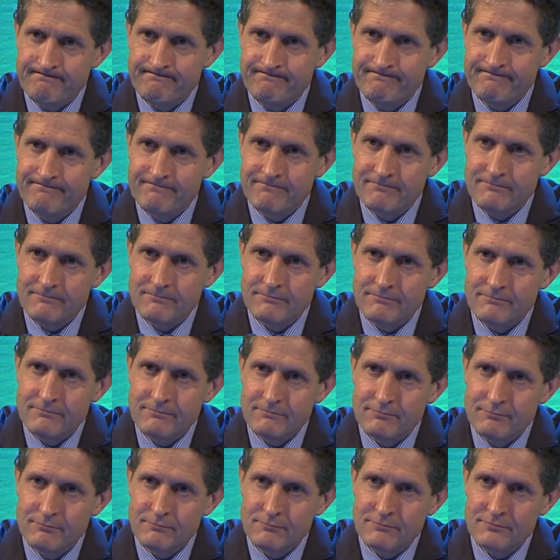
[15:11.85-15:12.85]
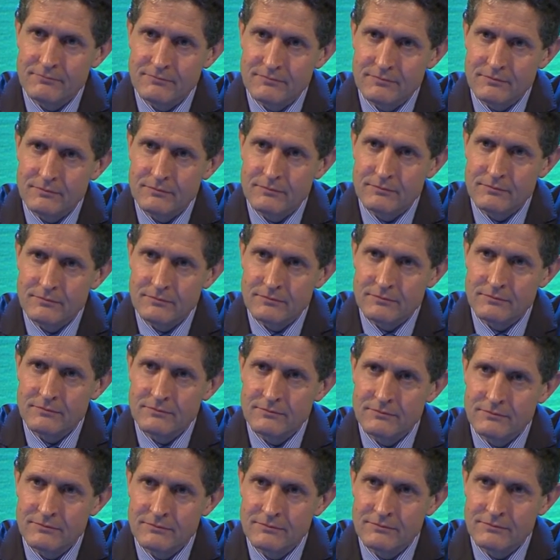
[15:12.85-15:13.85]
actually your business as usual
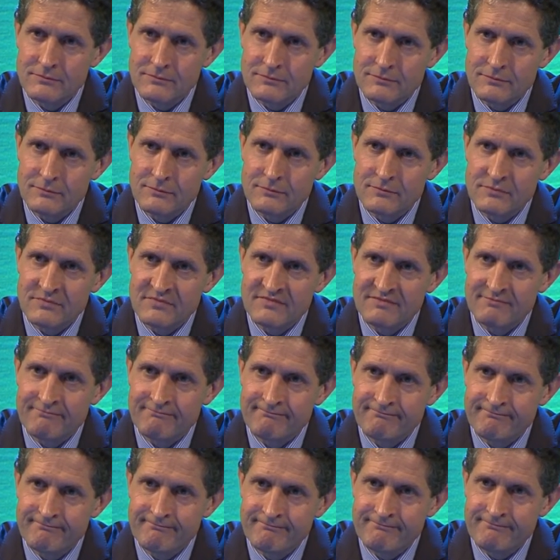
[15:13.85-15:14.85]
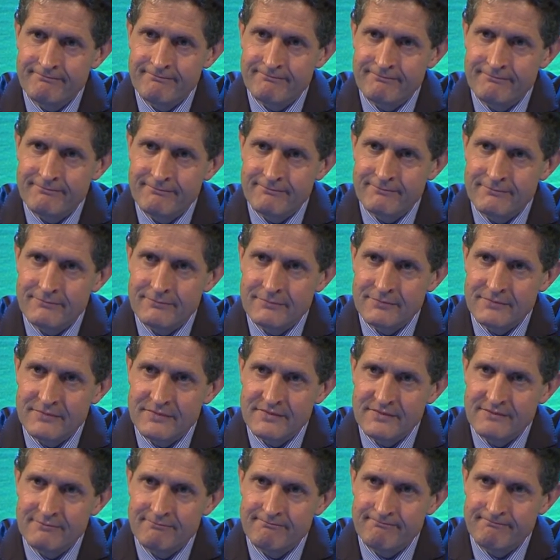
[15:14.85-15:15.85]
needs to almost move
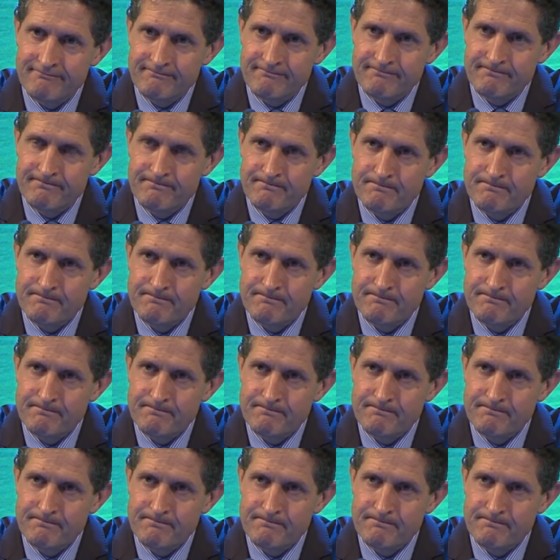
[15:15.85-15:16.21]
even faster.